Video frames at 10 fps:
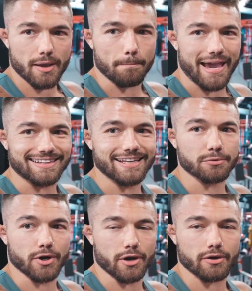Headley
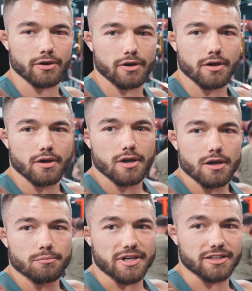row.
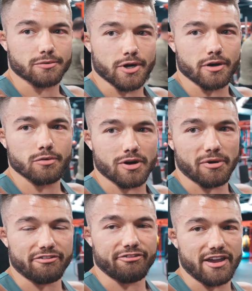Headley row, one of
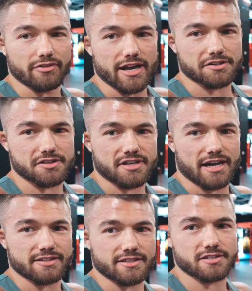my favorite
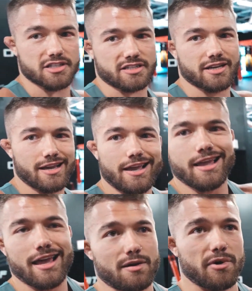exercises, just
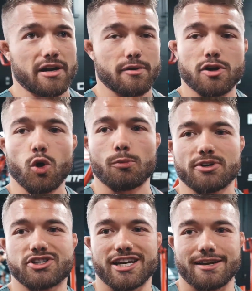in many
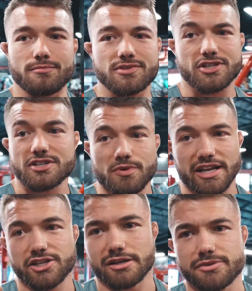corporate gyms and just
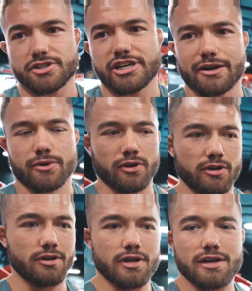many gyms in general.
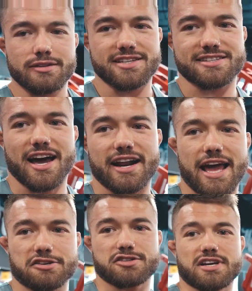This is not an
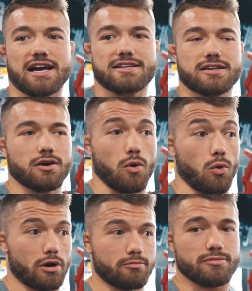exercise
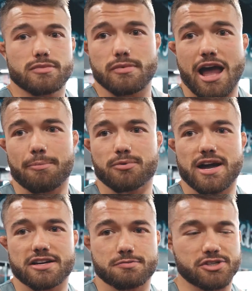or
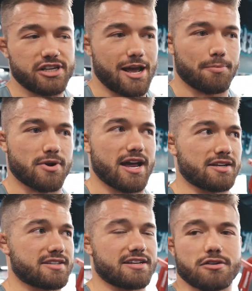apparatus, machine
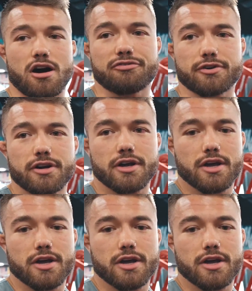apparatus that is offered.